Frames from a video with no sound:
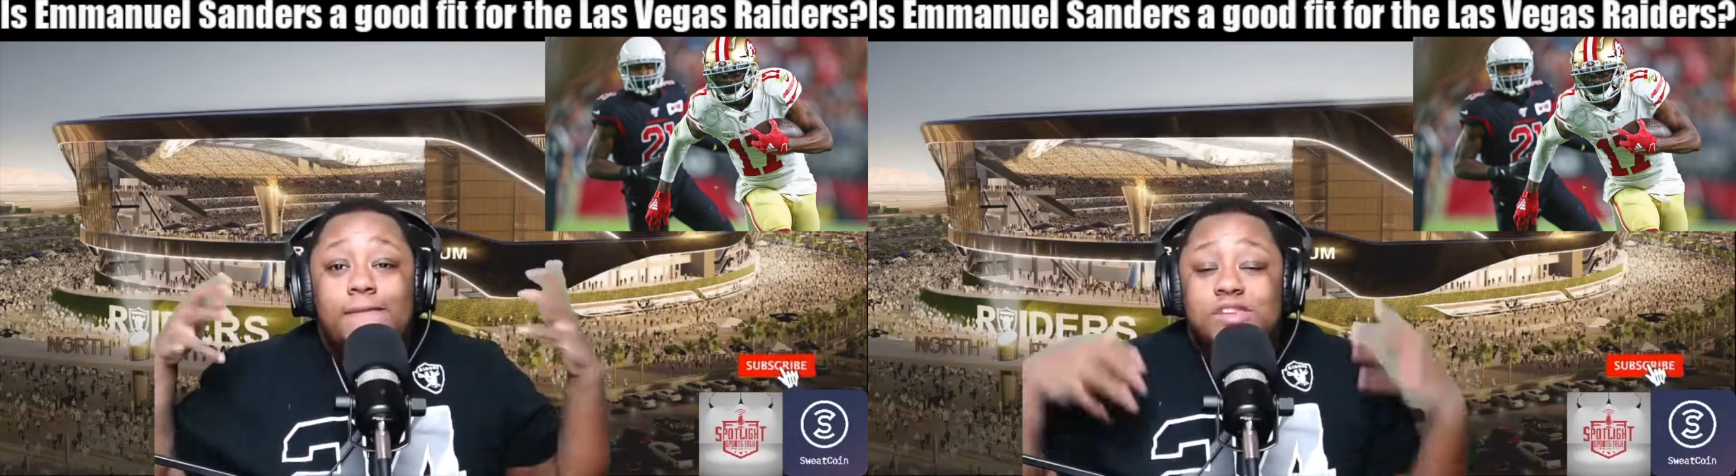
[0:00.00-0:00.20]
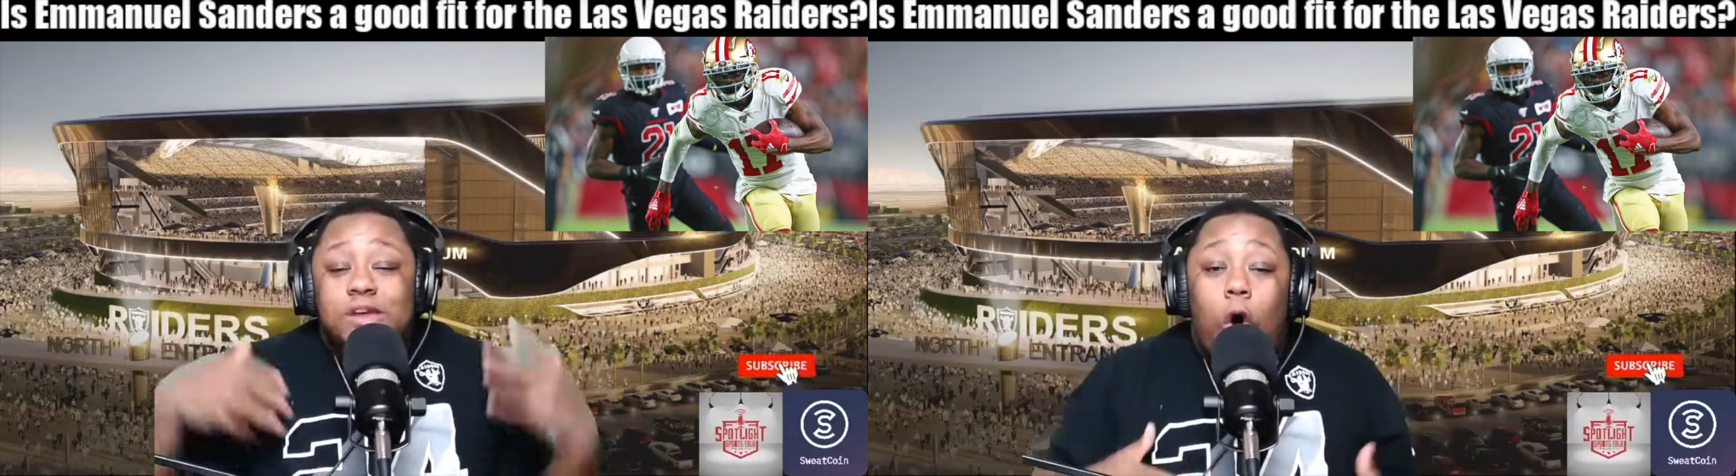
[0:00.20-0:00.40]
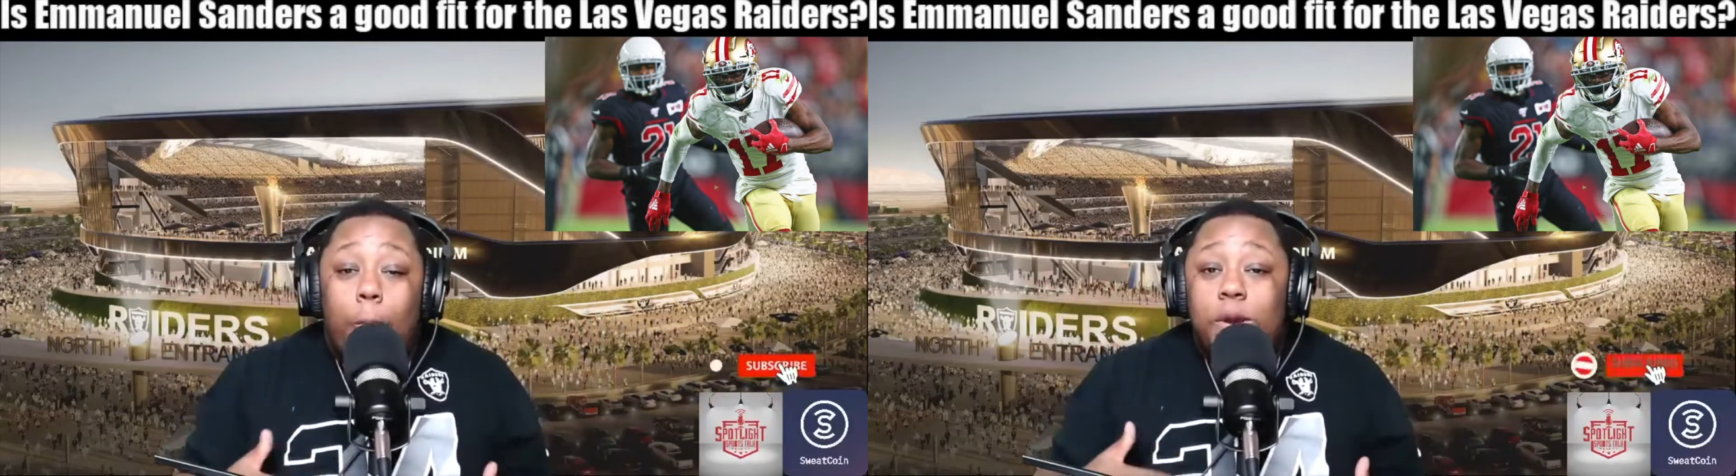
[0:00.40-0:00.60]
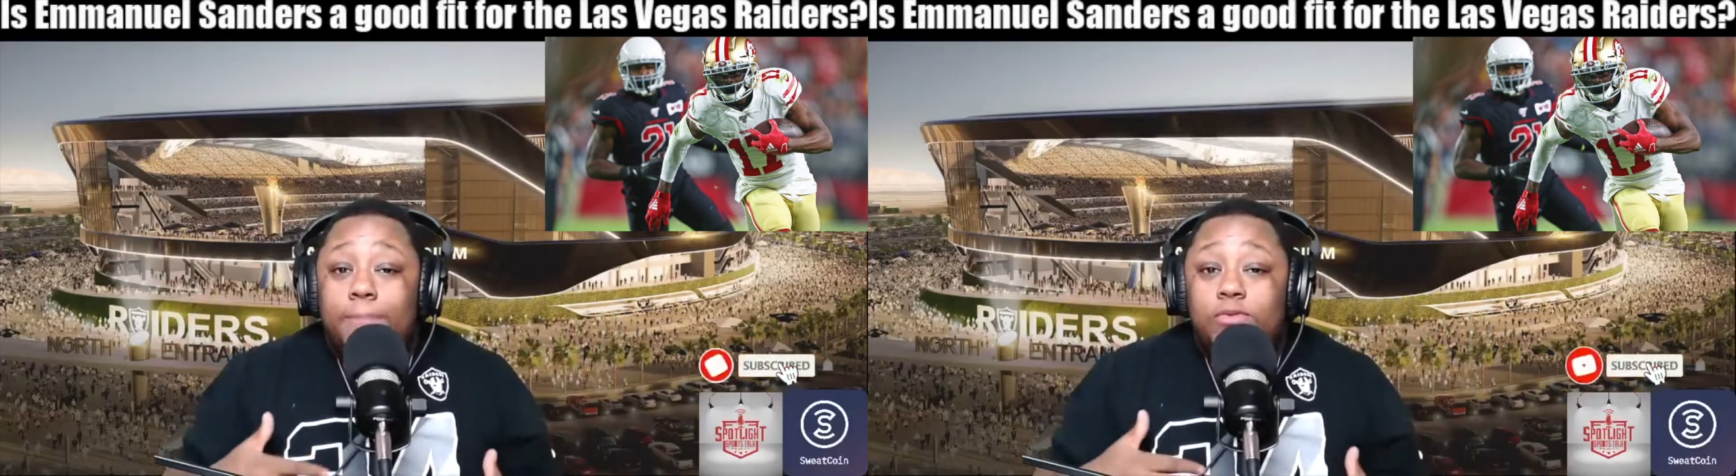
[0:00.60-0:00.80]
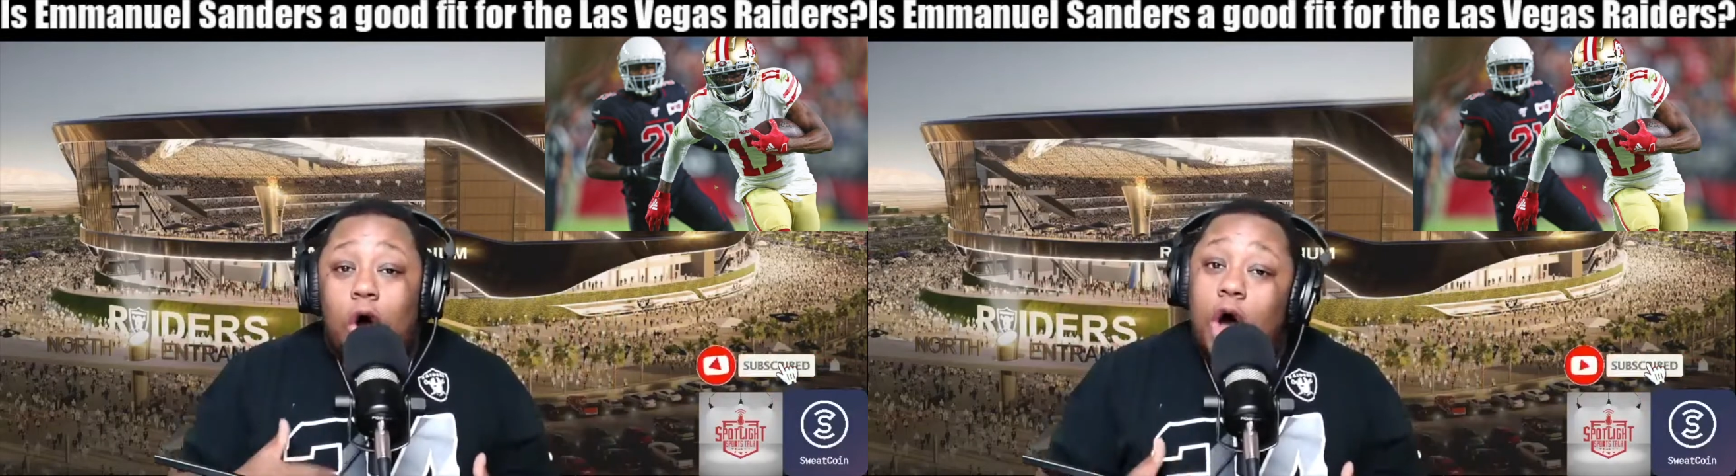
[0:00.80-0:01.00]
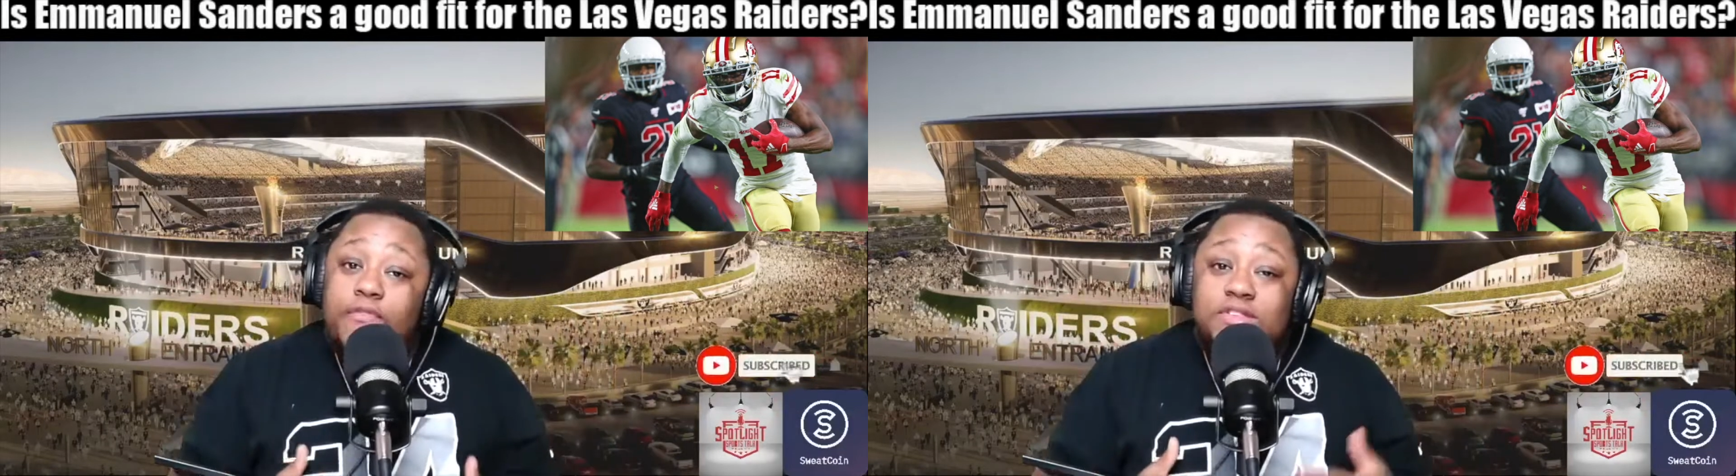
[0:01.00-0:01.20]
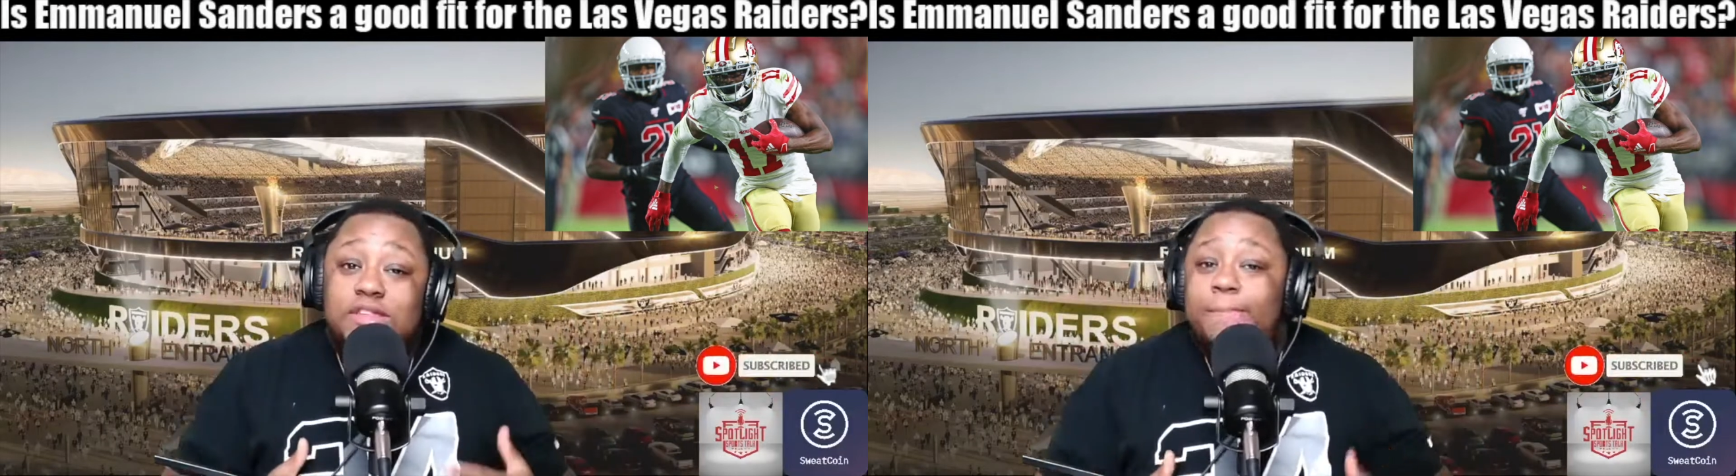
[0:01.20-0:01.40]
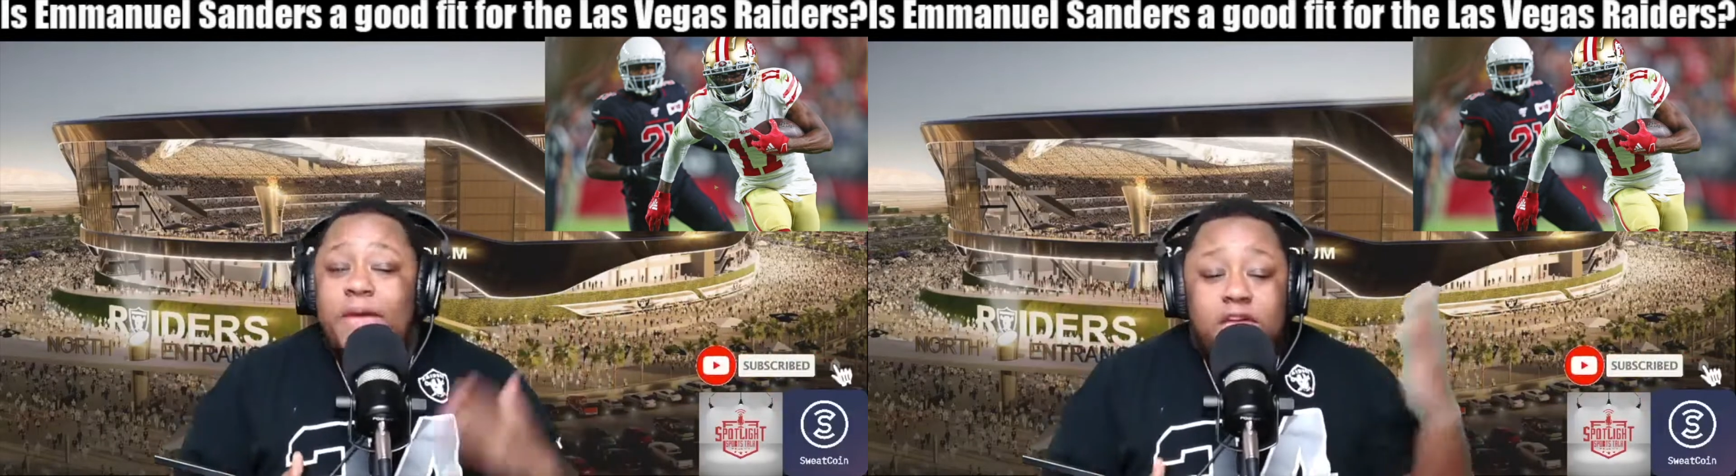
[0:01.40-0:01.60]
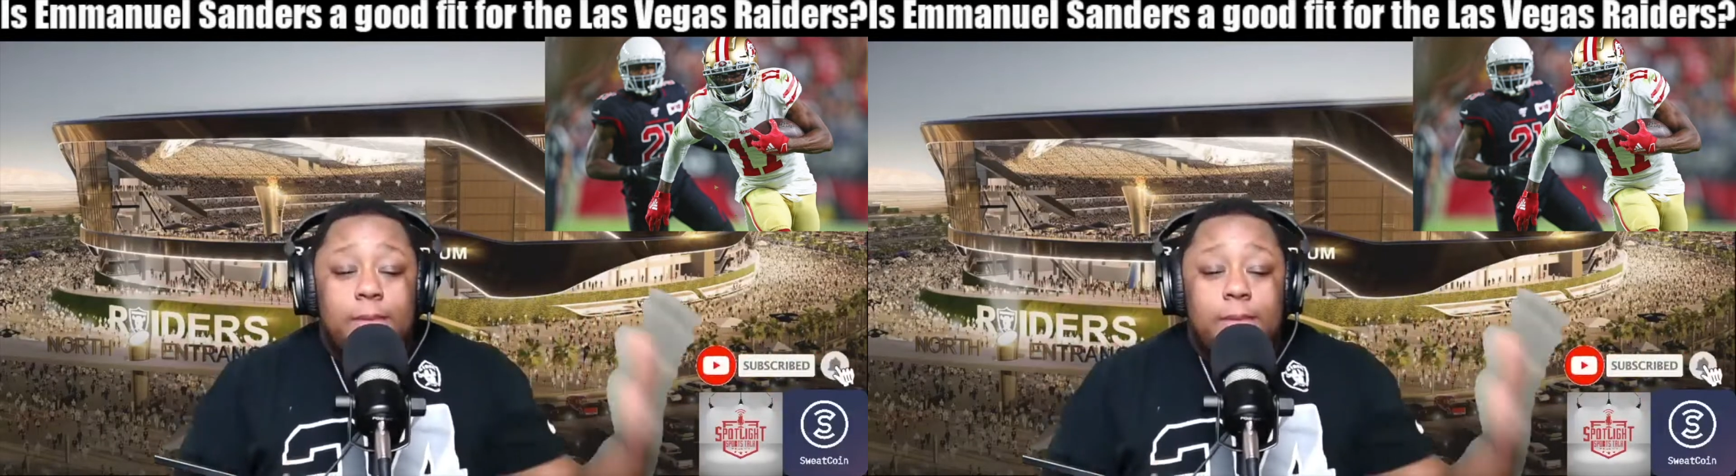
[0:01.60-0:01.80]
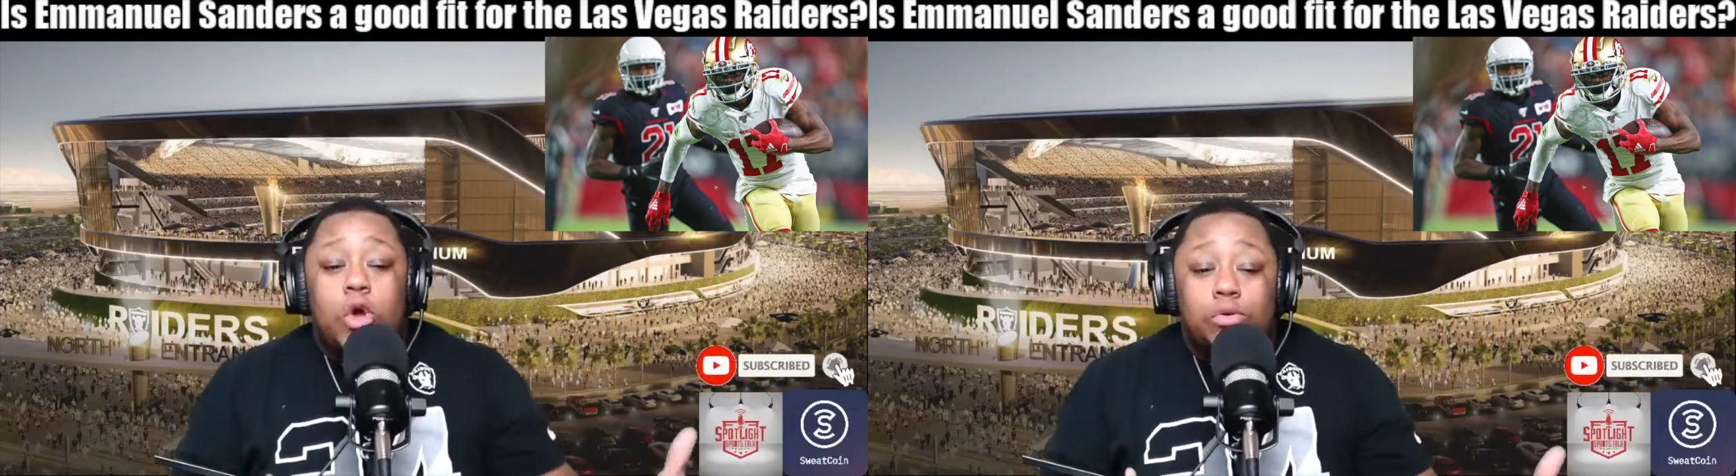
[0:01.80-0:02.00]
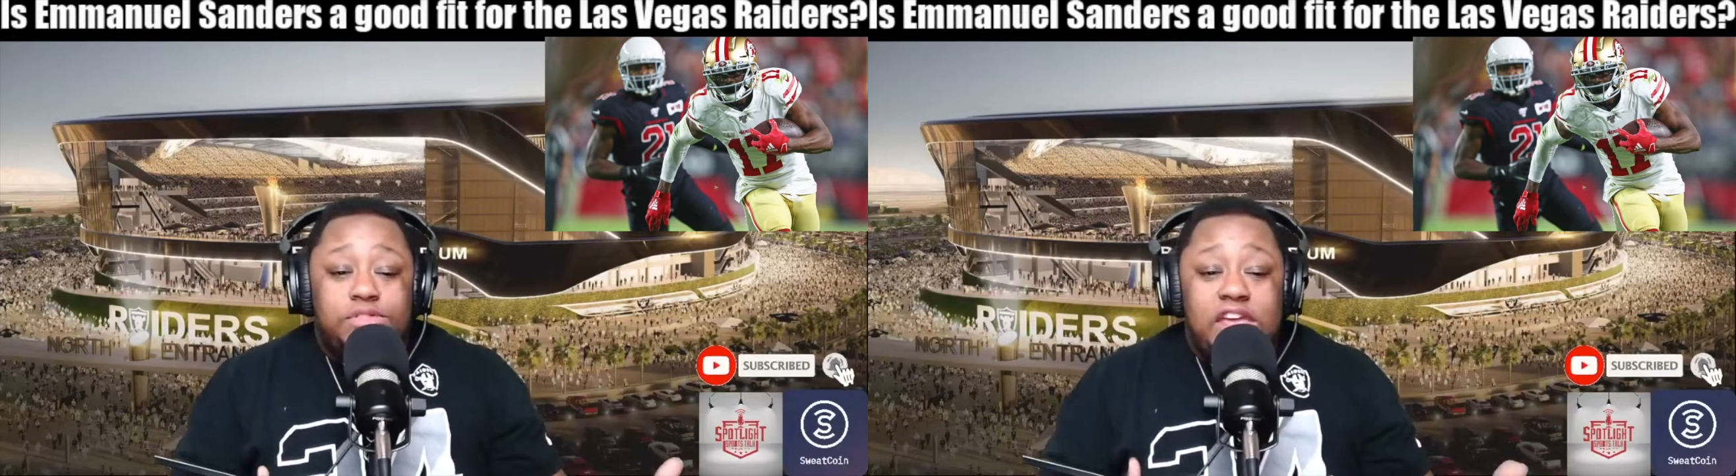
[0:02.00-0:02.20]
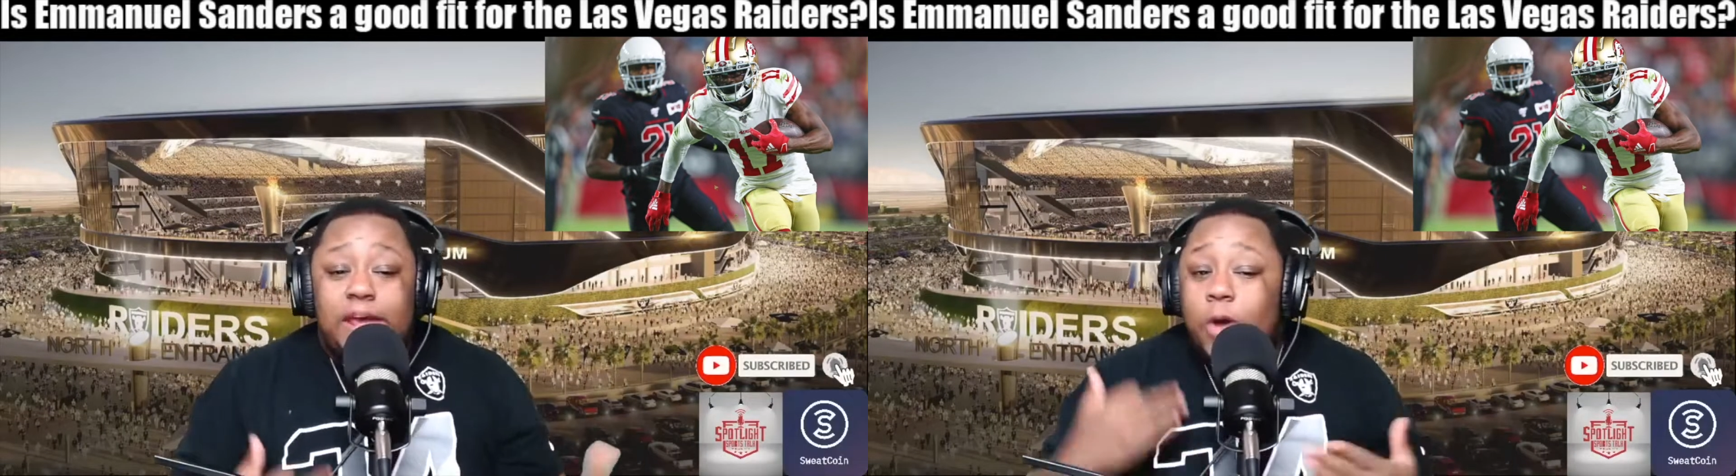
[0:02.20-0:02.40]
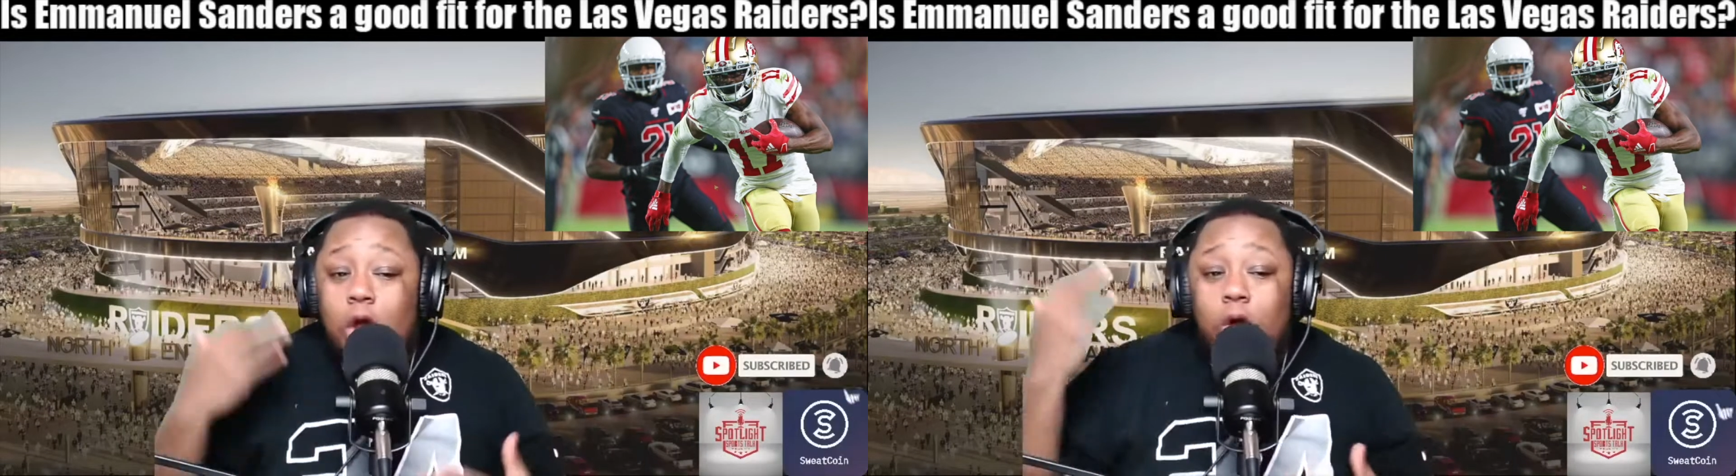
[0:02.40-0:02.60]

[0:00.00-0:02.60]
to open up the offense, to make him go deep